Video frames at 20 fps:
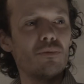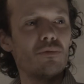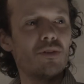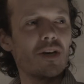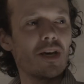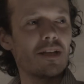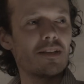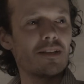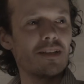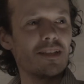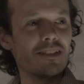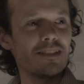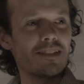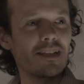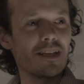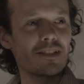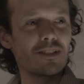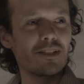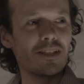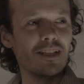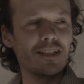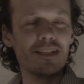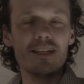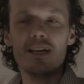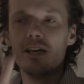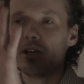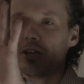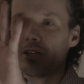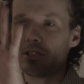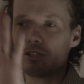That is actually,
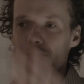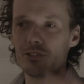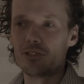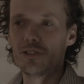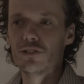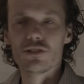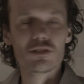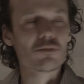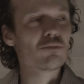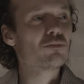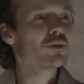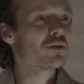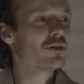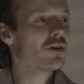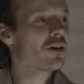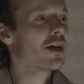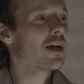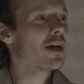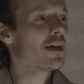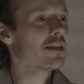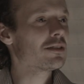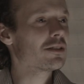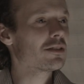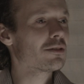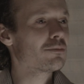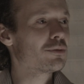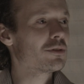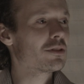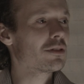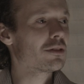could you just put your hands
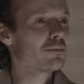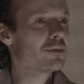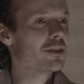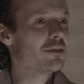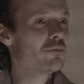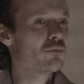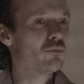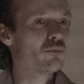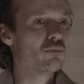up and tell me